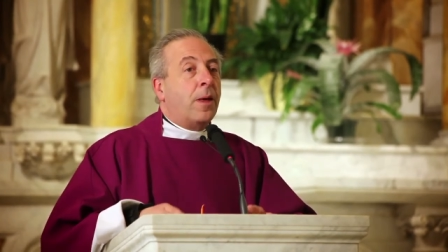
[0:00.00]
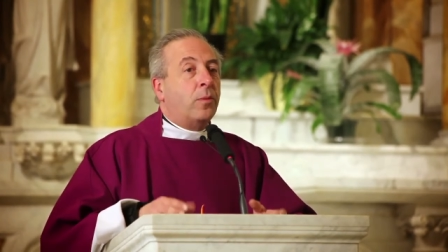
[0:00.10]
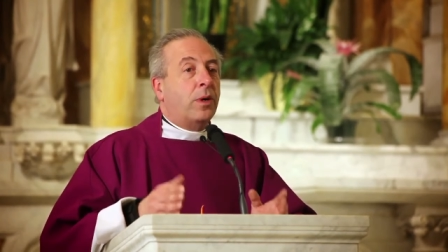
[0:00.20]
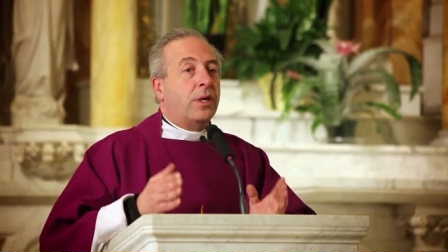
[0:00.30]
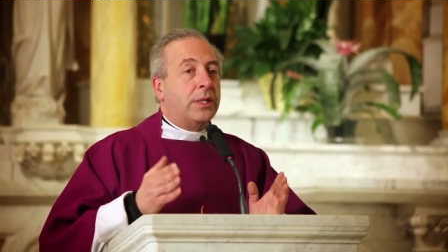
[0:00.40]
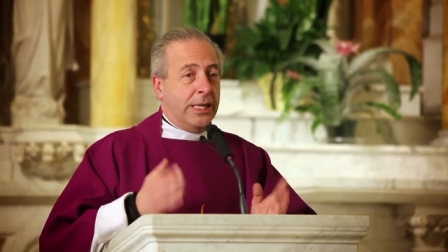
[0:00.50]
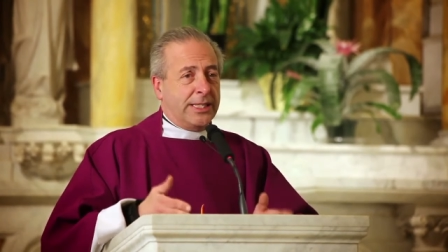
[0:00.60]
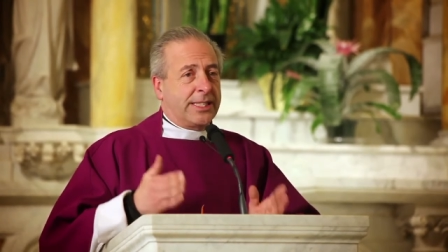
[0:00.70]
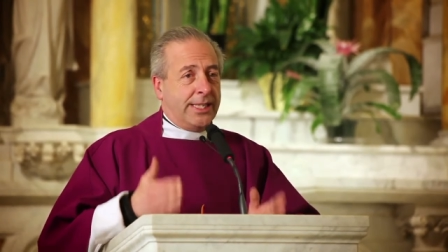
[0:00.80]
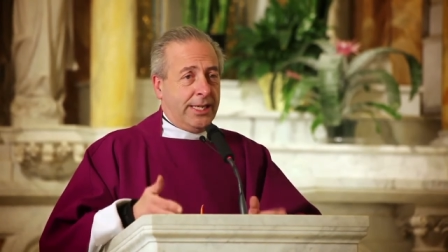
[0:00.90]
"Well,
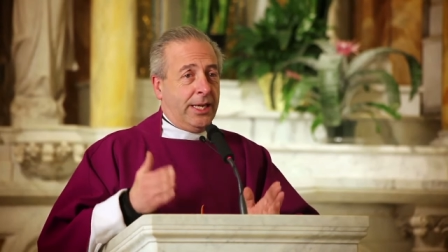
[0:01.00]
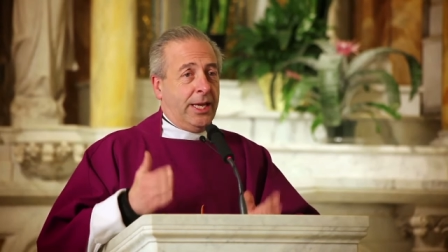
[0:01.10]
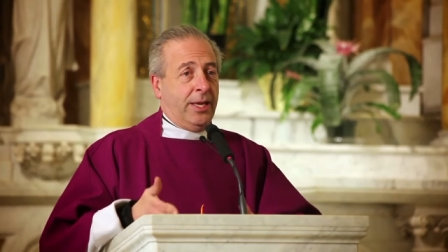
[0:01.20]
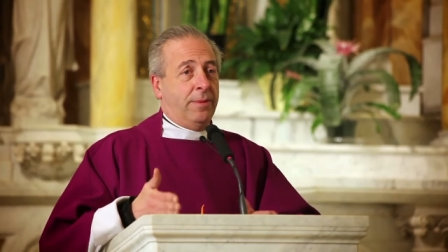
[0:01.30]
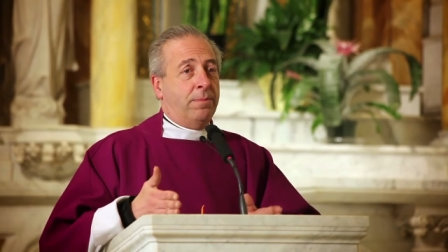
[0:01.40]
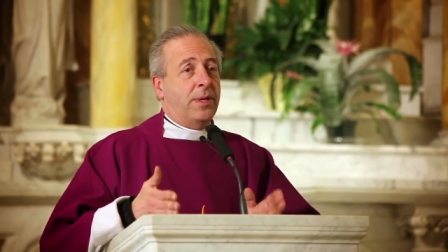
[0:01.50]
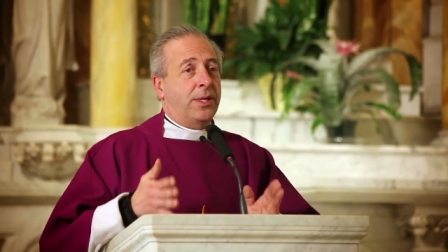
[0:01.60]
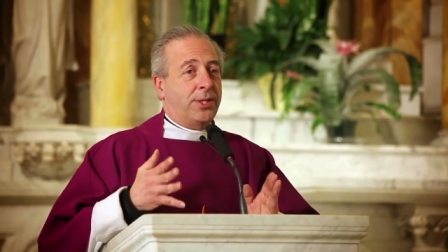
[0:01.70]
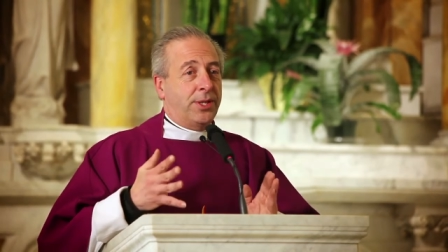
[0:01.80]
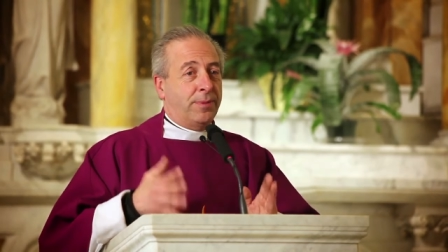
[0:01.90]
let's sing a hymn
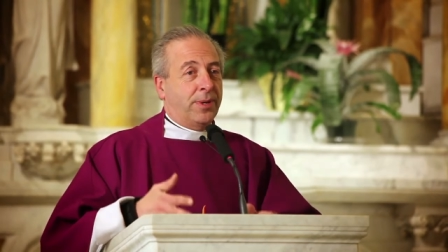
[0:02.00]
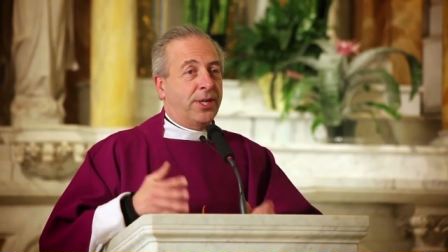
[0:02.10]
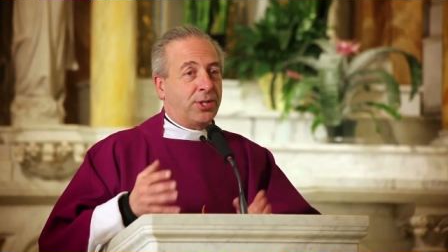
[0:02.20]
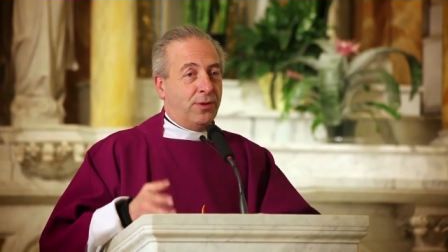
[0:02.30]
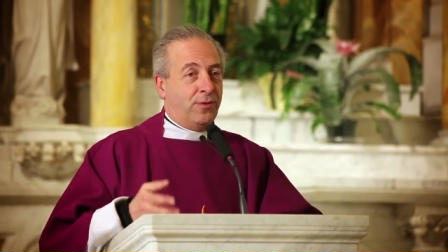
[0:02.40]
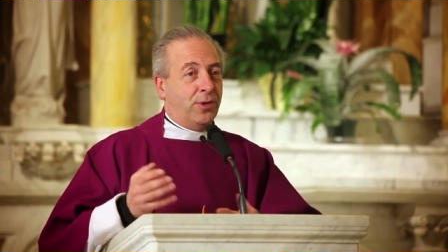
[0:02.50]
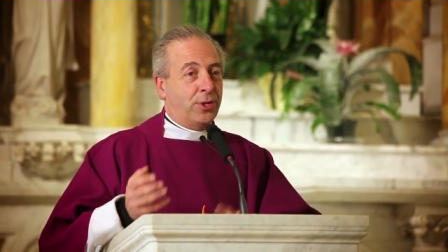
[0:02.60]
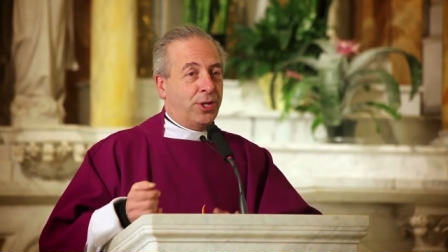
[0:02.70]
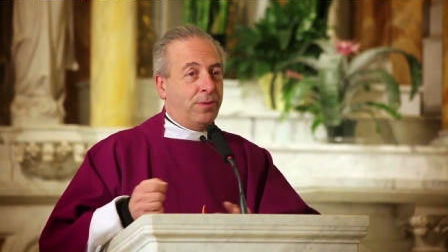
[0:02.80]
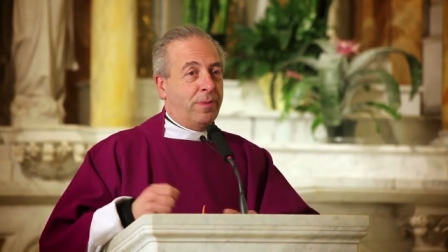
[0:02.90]
to the Blessed
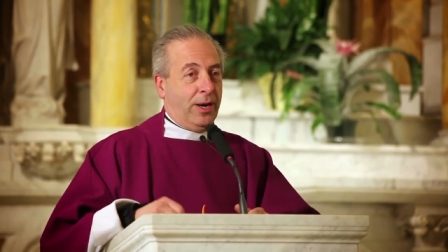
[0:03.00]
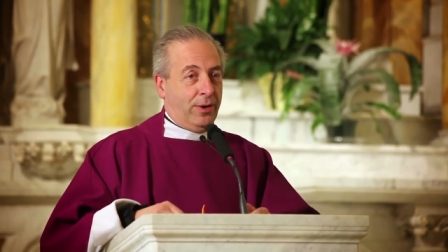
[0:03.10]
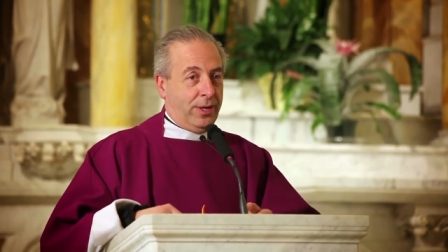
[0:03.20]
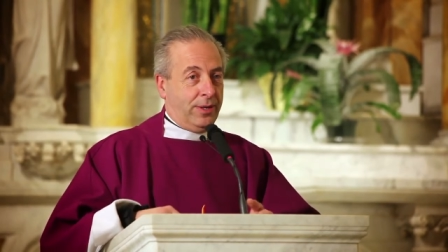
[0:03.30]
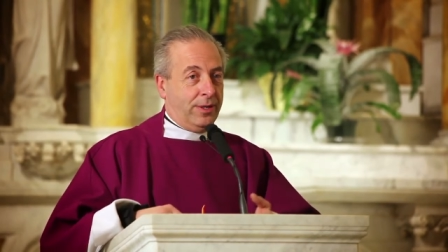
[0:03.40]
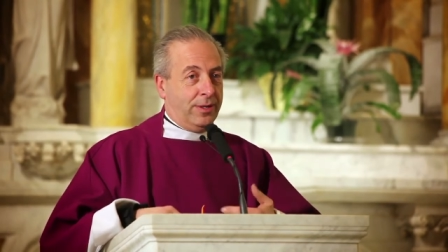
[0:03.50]
Virgin Mary."